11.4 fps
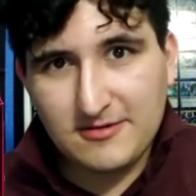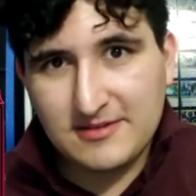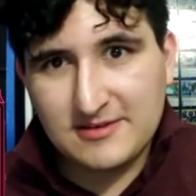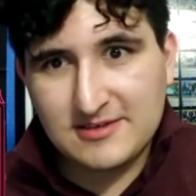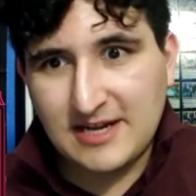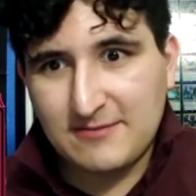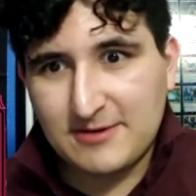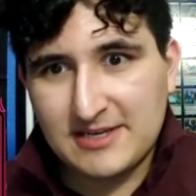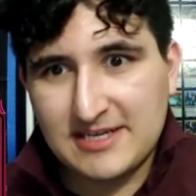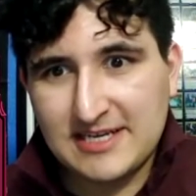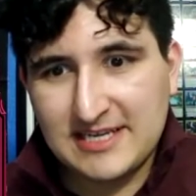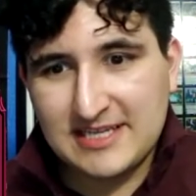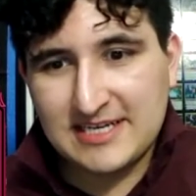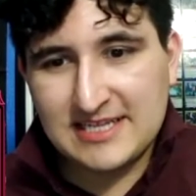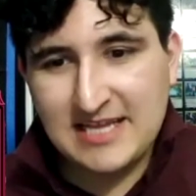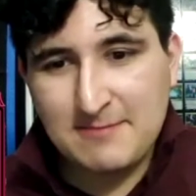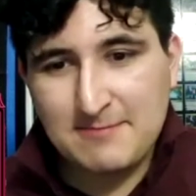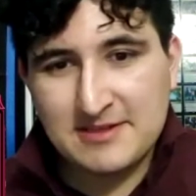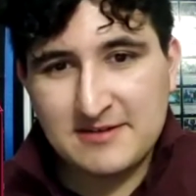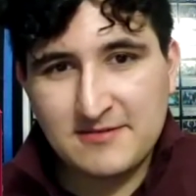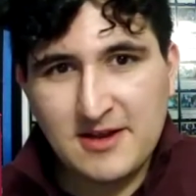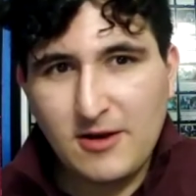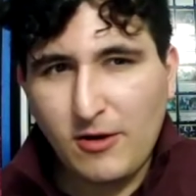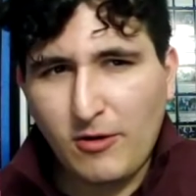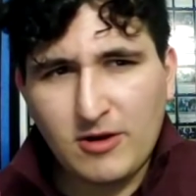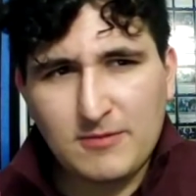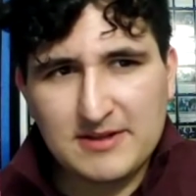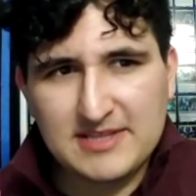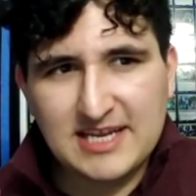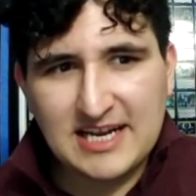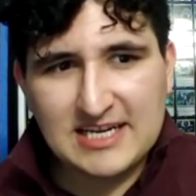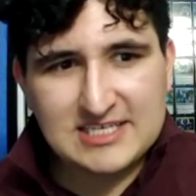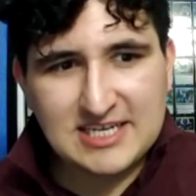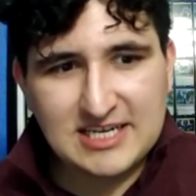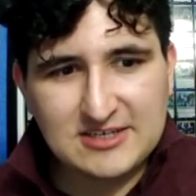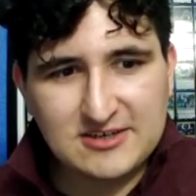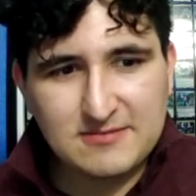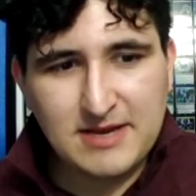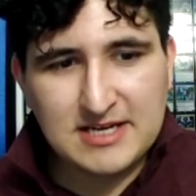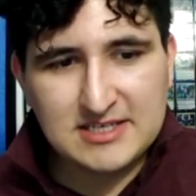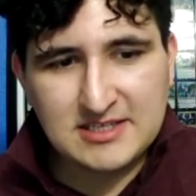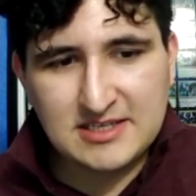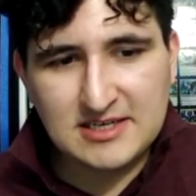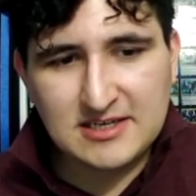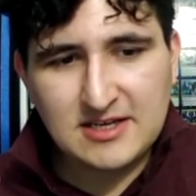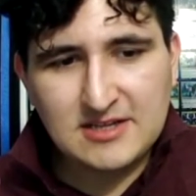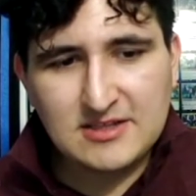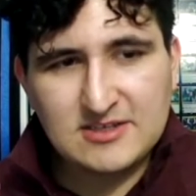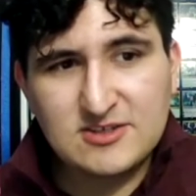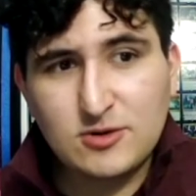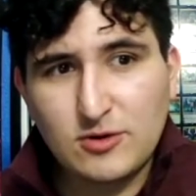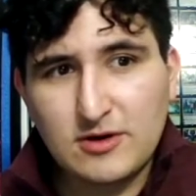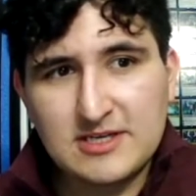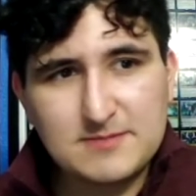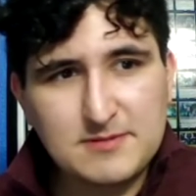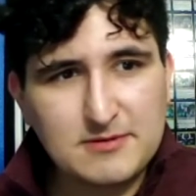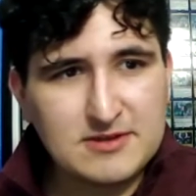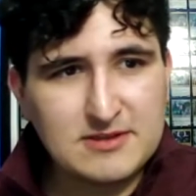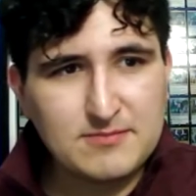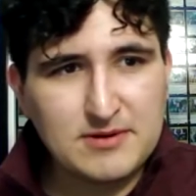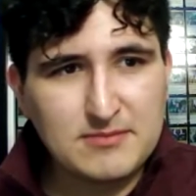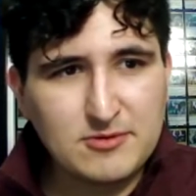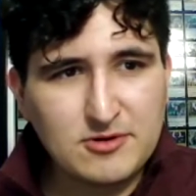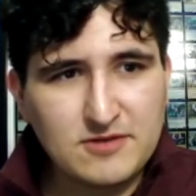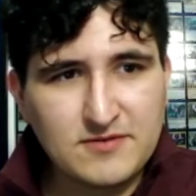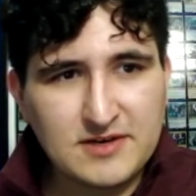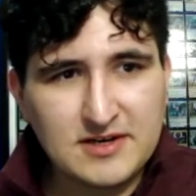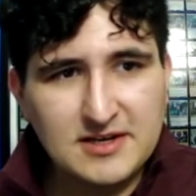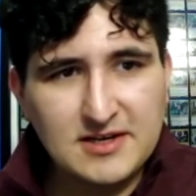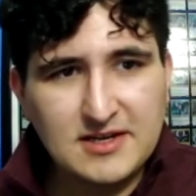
There's not really anything like that, but they're all about that legislature. Imagine the Azorius, but with a bit more of a